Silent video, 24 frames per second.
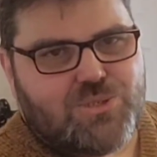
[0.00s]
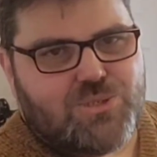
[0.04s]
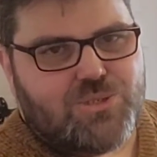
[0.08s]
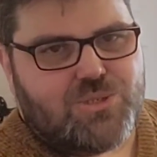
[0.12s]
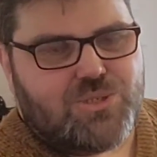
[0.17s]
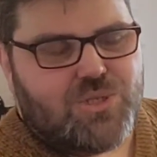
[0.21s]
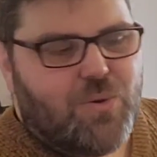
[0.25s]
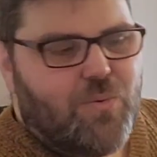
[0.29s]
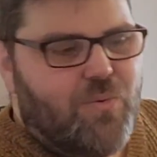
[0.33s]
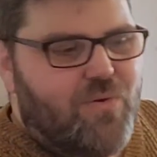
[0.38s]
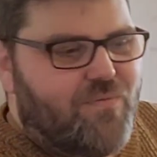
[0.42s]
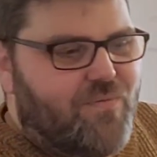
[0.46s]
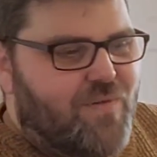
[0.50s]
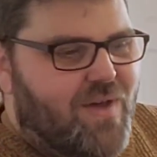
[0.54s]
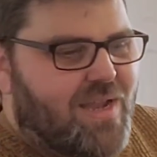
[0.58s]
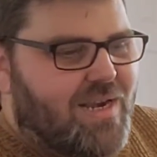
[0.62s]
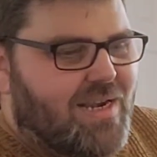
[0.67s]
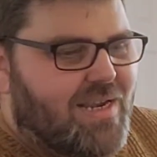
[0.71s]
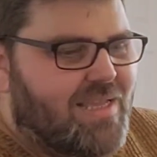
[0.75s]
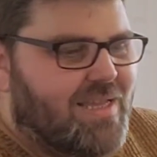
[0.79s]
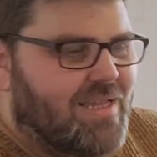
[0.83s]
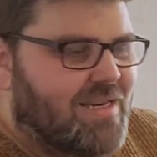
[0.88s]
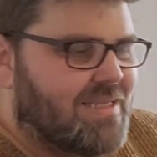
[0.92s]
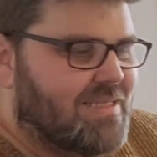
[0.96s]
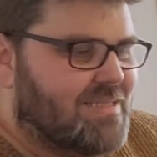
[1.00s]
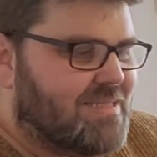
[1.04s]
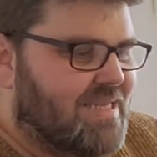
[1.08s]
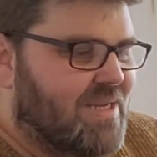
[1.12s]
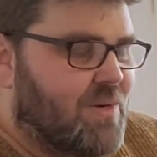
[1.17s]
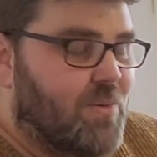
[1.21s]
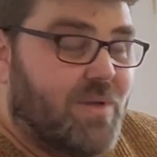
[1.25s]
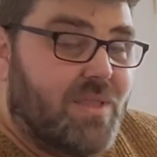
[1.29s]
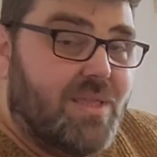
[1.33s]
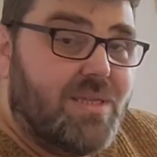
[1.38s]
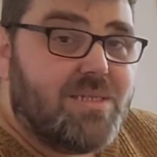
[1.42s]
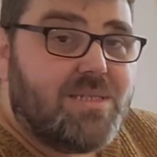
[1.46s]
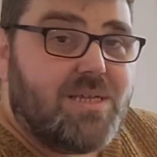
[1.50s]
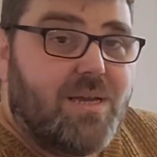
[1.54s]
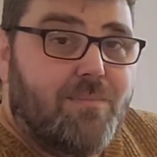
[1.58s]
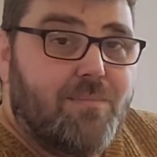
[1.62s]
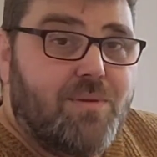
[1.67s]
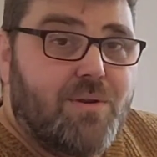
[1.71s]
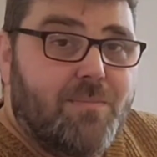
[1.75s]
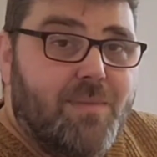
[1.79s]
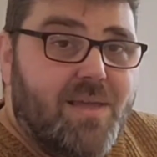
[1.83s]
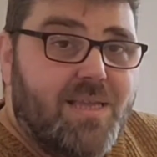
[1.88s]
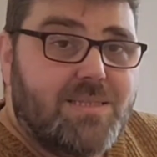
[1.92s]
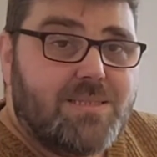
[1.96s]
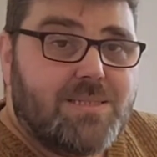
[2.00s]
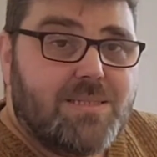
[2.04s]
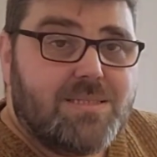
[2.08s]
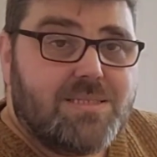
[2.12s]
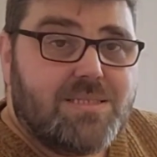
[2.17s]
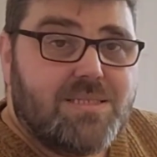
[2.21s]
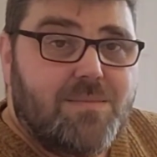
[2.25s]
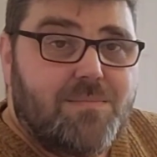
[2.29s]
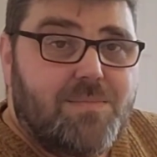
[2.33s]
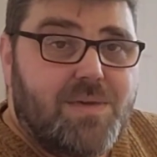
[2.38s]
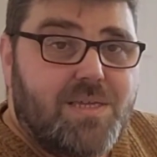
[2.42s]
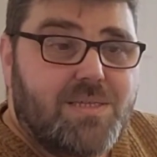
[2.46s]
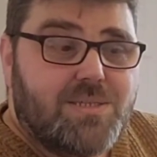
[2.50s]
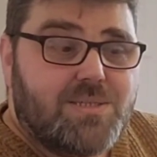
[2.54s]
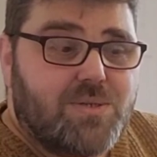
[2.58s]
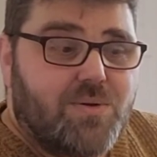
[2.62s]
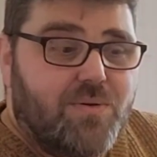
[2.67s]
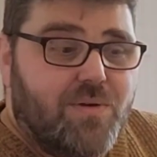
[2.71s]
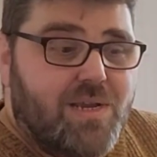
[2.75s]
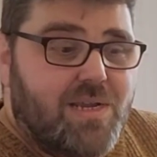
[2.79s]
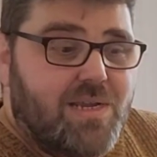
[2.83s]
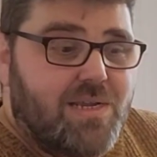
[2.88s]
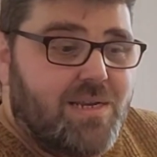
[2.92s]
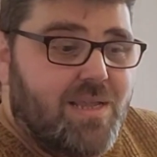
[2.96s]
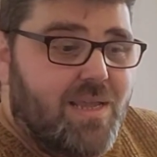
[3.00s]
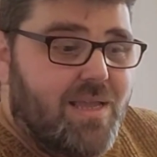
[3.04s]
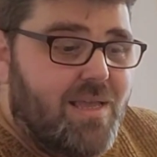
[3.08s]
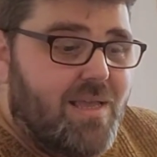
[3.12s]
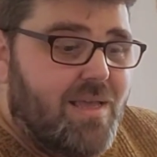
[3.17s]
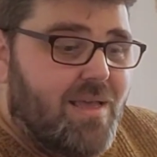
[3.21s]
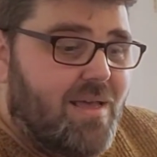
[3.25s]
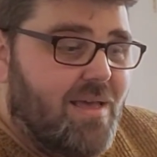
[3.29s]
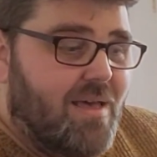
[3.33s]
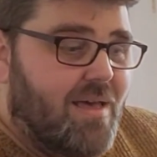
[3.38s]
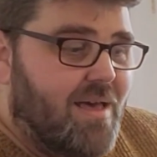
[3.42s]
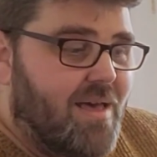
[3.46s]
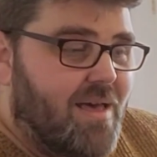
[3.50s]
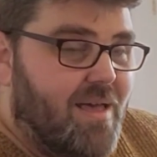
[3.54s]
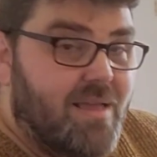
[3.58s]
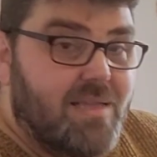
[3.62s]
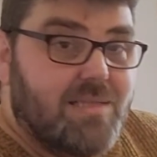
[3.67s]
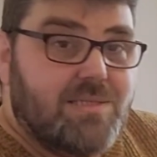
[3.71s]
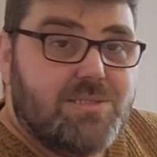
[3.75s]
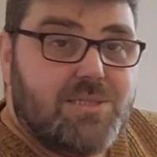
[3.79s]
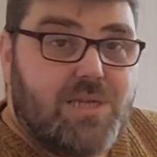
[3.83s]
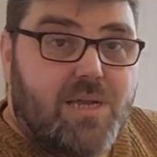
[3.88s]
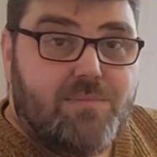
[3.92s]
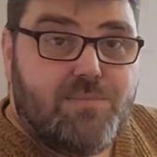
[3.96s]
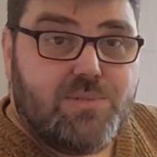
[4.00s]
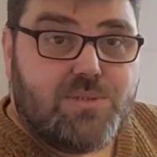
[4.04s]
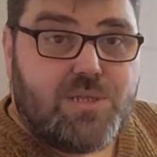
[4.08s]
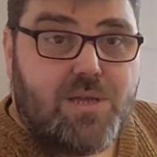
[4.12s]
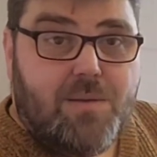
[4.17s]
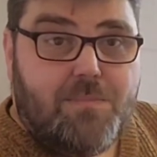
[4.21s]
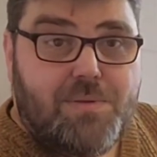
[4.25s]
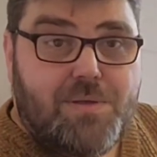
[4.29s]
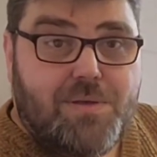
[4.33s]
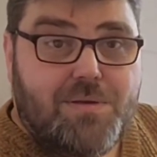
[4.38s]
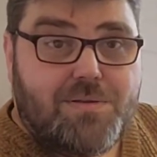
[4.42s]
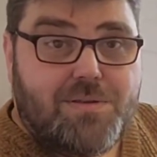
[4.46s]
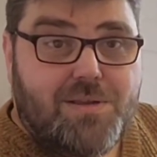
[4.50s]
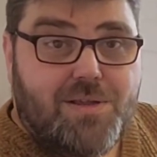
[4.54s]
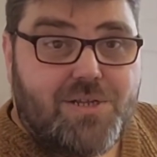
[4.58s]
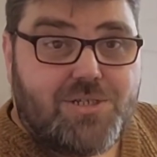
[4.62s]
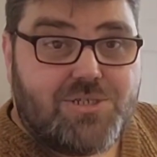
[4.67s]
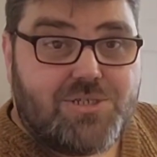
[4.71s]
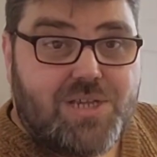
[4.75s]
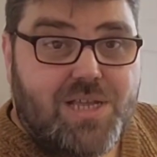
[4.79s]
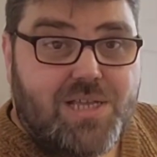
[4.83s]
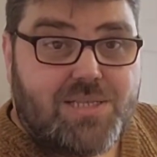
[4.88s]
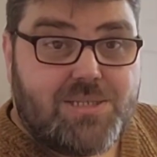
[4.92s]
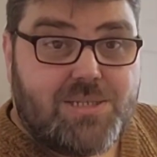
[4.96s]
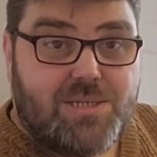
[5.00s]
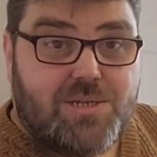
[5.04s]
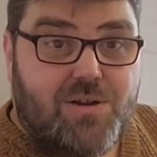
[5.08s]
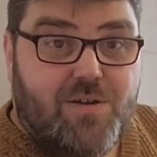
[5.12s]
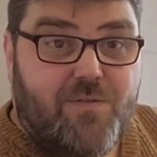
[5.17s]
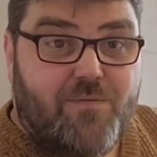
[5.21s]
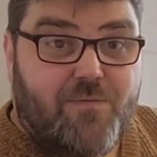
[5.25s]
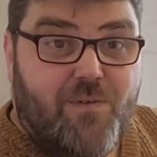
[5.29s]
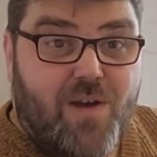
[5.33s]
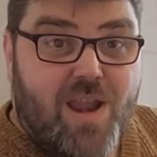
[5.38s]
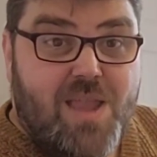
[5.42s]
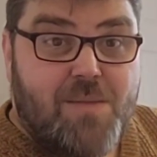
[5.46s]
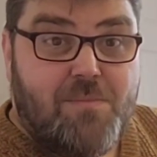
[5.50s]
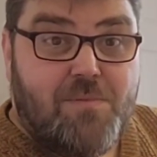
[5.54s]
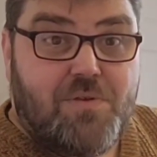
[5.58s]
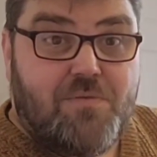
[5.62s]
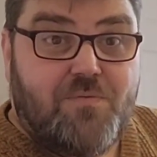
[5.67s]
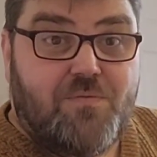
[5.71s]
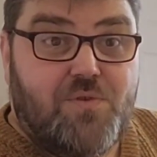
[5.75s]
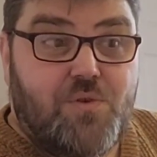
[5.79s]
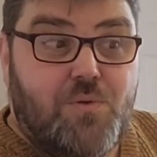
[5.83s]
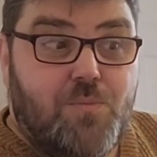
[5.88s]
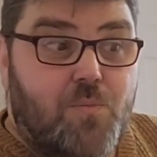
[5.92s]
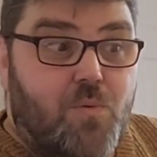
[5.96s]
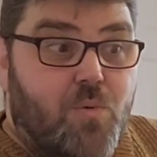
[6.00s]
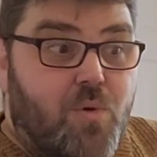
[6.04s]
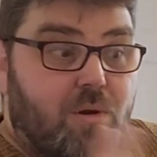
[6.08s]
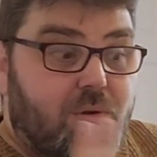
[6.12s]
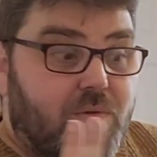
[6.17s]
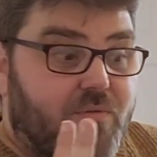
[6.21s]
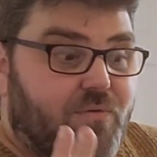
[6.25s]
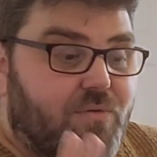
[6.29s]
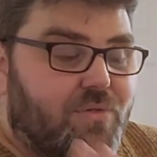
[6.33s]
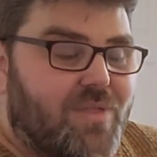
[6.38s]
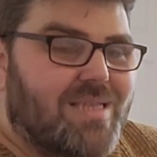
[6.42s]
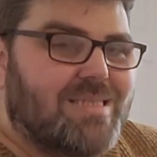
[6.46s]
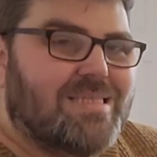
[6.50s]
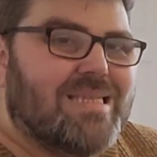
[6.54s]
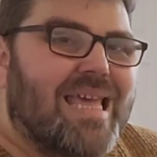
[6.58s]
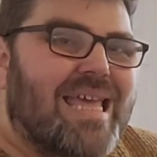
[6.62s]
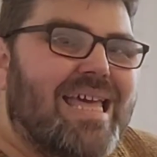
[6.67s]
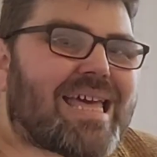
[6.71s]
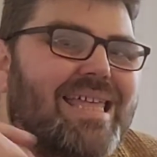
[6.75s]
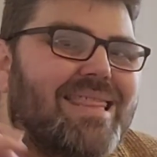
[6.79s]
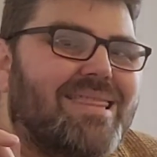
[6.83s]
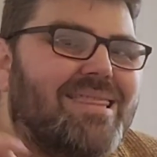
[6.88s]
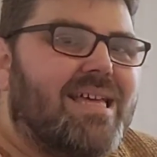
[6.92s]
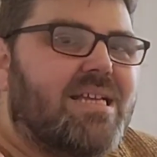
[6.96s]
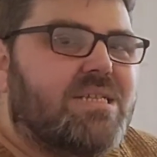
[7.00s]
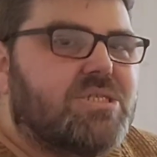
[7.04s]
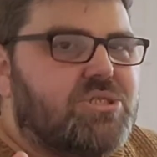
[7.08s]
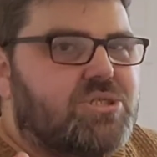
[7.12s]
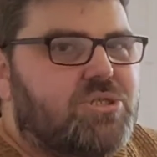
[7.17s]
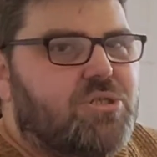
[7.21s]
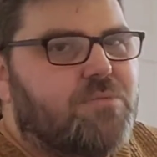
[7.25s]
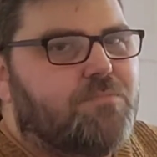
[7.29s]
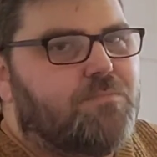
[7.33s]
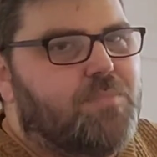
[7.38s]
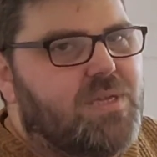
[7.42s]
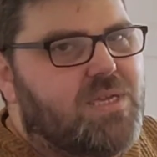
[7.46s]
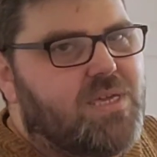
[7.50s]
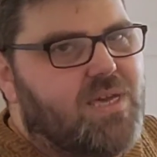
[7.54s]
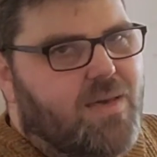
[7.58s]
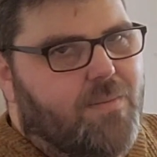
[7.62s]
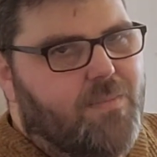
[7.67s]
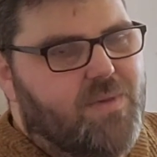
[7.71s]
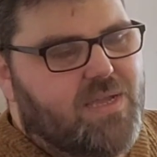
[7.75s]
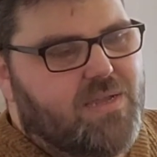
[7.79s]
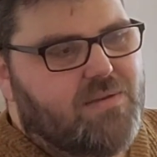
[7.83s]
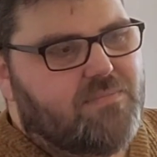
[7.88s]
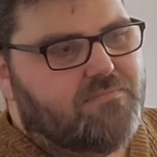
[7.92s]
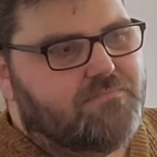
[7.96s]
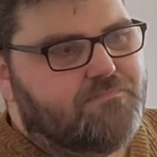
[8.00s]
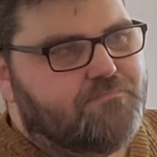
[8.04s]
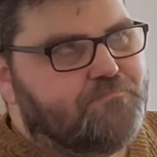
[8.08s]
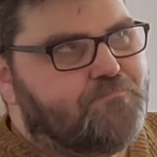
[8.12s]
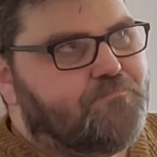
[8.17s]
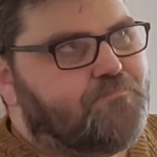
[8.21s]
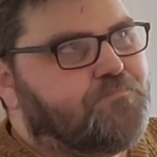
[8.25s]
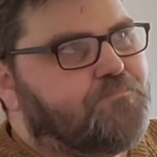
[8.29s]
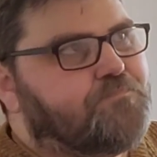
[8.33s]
So we're finally going to see whether Tumbler makes it to the big screen in time to start building our chassis and our frame and a few wonderful things. That should be coming.